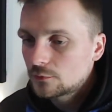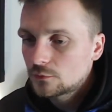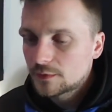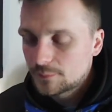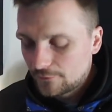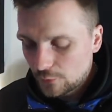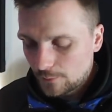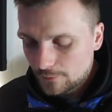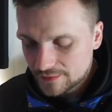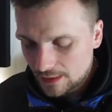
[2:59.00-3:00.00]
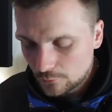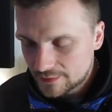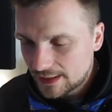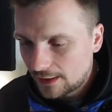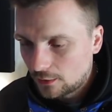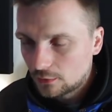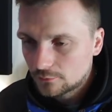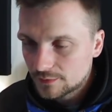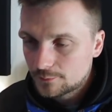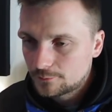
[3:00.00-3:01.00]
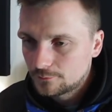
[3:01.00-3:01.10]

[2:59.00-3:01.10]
there's been a few people saying, well, there's